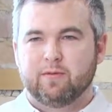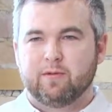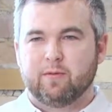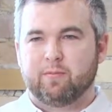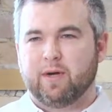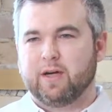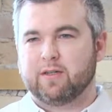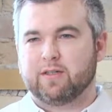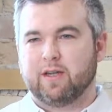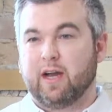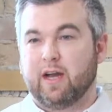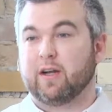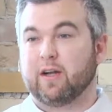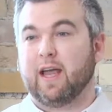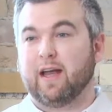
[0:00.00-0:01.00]
compared to
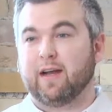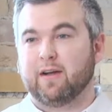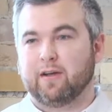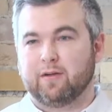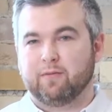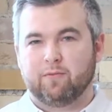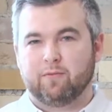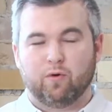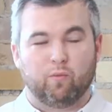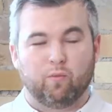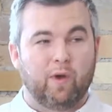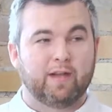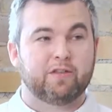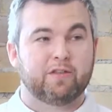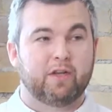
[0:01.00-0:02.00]
Air Canada or
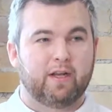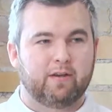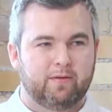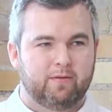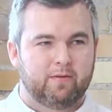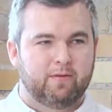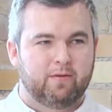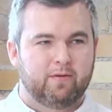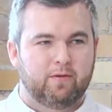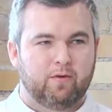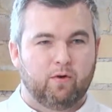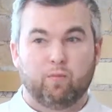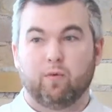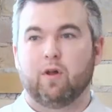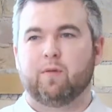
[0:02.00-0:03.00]
WestJet
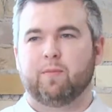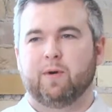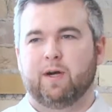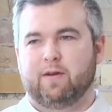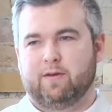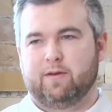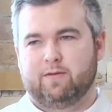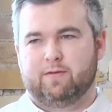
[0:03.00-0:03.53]
or Walmart